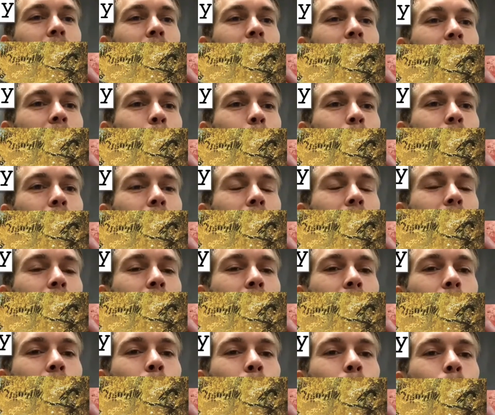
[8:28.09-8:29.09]
a glimpse into
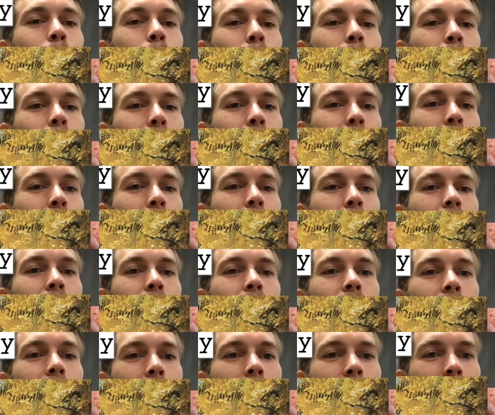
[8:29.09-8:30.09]
their world and
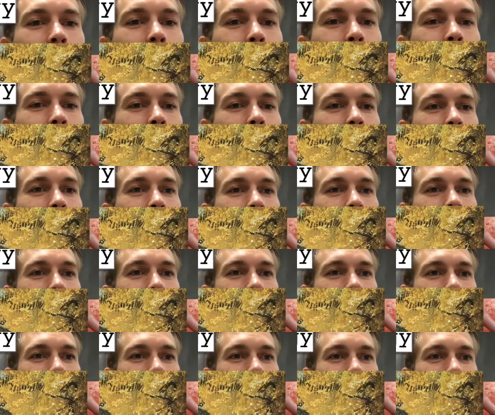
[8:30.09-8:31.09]
their life and
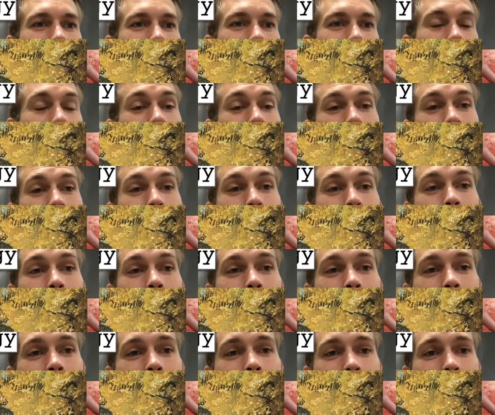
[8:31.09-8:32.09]
maybe their
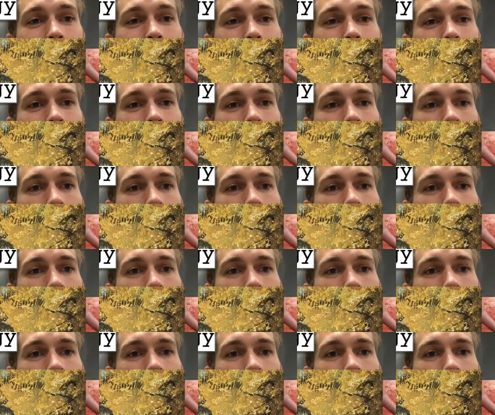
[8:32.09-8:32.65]
beliefs